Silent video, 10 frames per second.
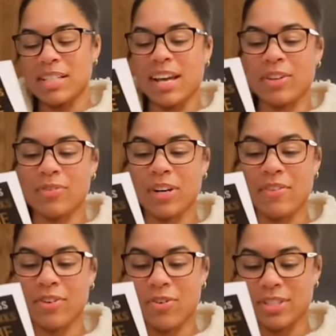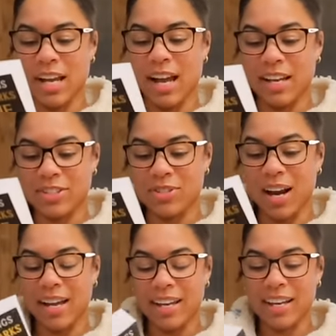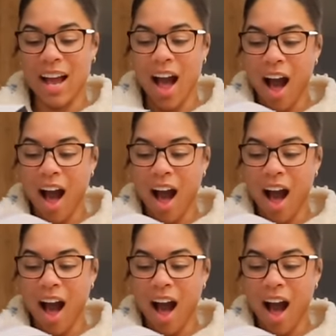be together forever or die trying.